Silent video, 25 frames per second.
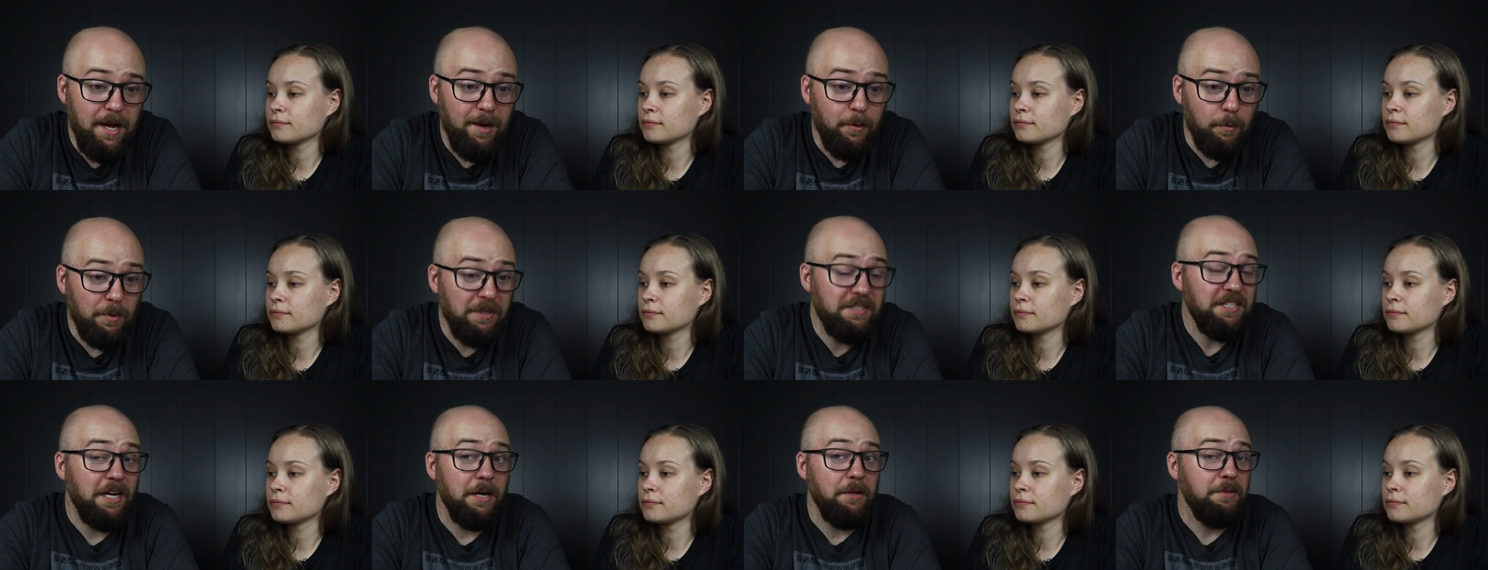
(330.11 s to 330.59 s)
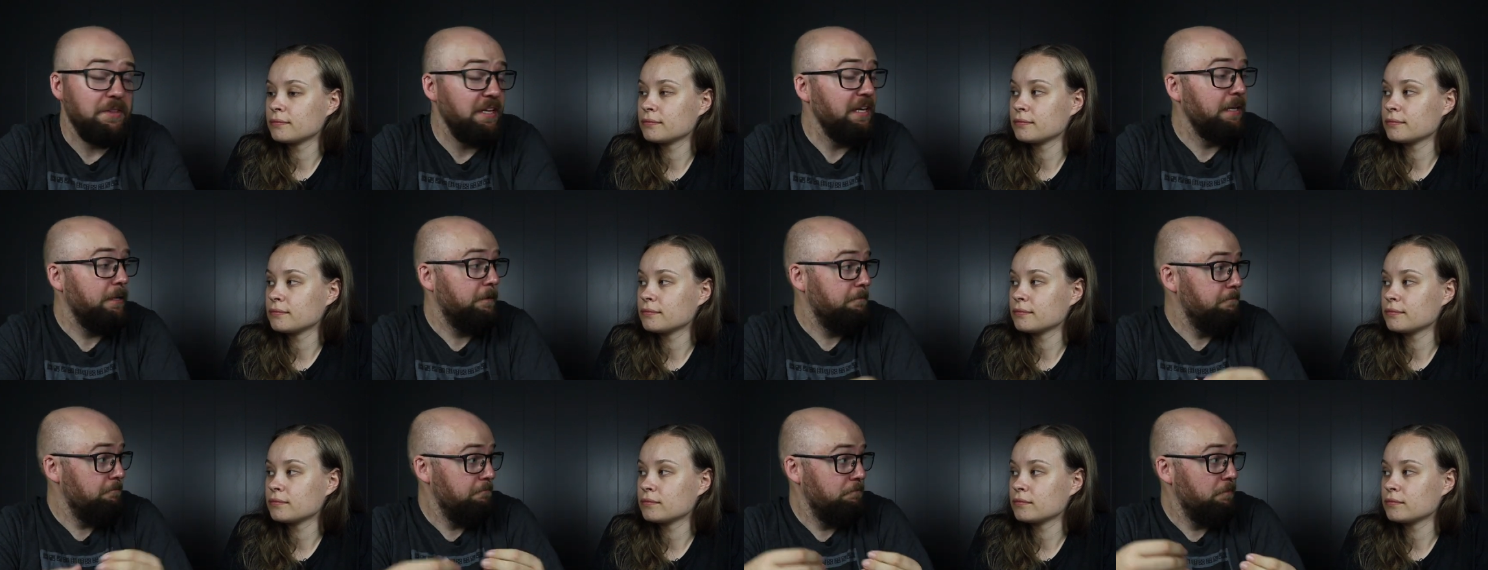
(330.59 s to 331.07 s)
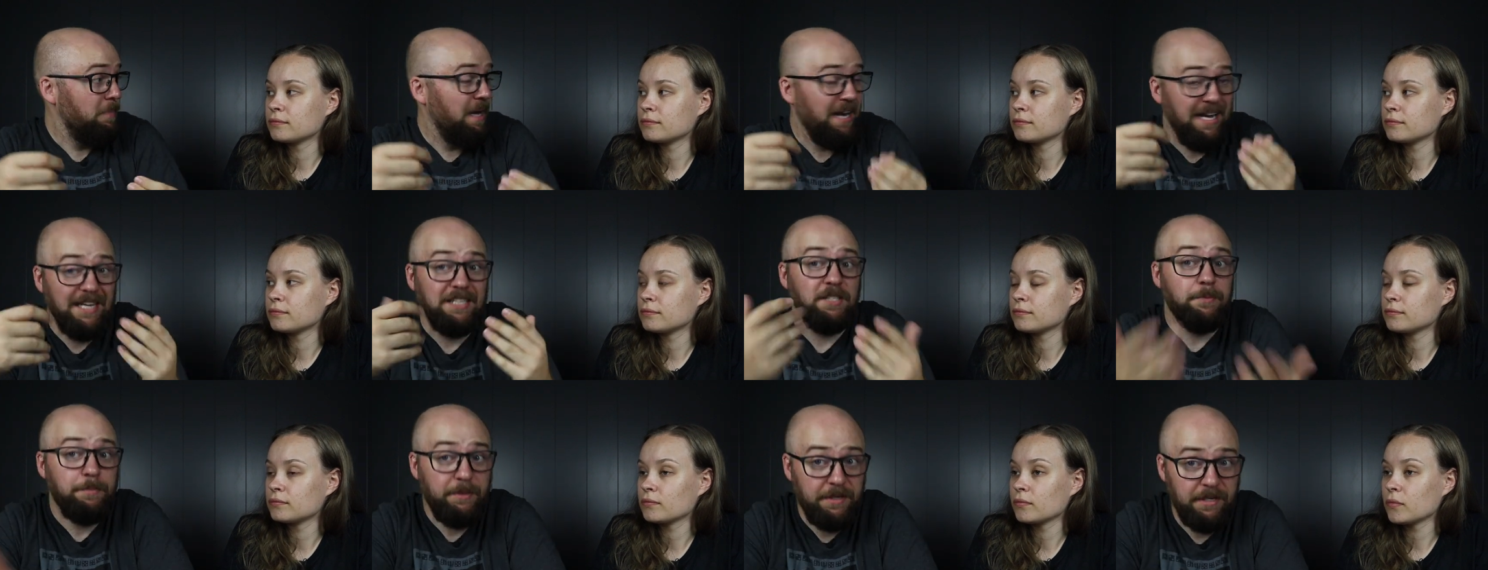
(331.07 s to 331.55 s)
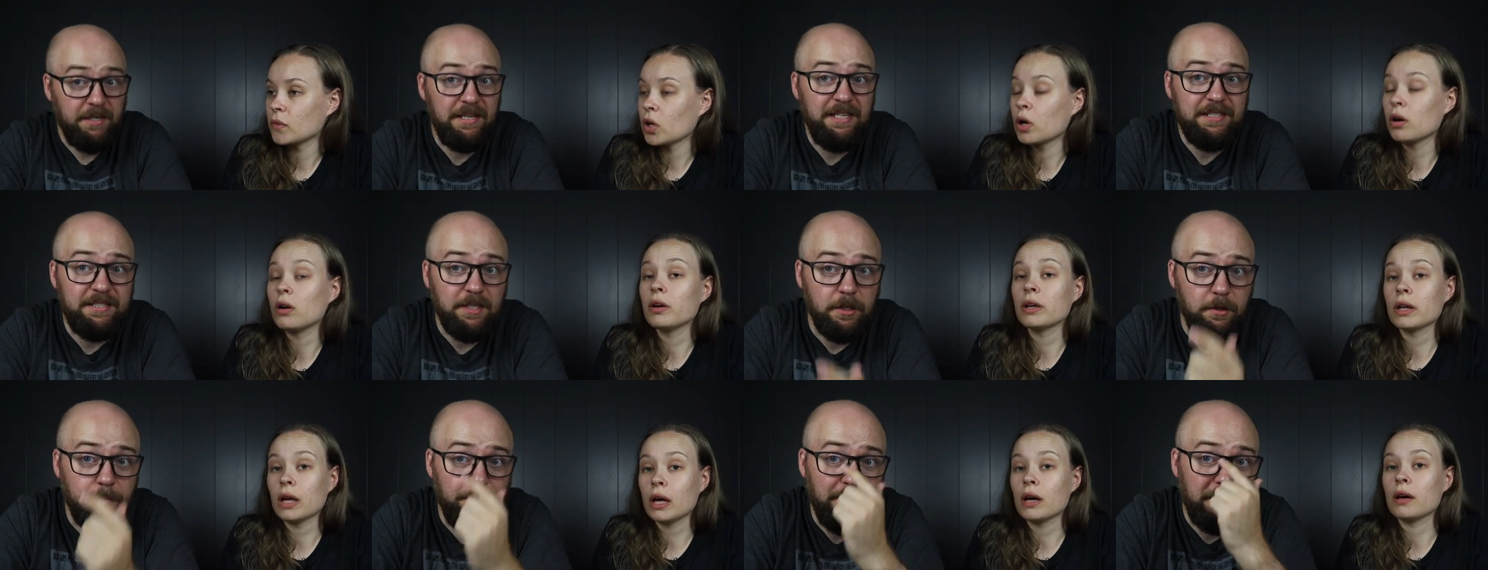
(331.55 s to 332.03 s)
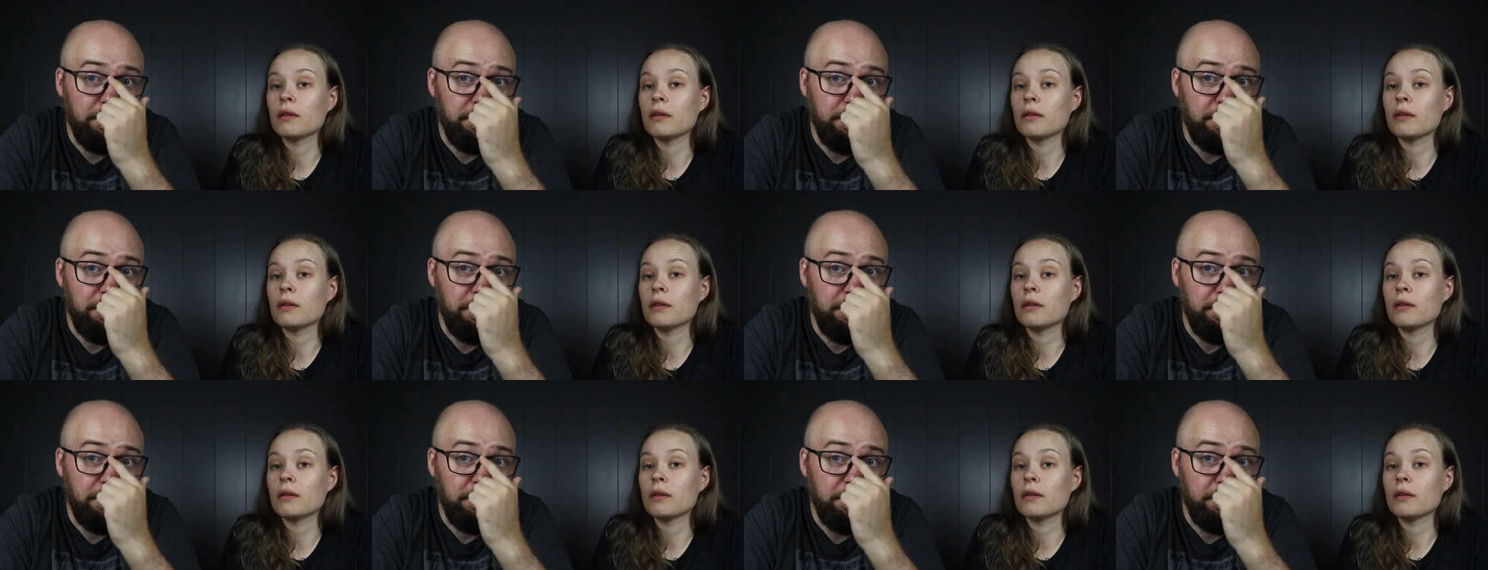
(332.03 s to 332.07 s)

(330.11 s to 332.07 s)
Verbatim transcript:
Speaker 1: which I think is pretty oh, decent oh, yeah.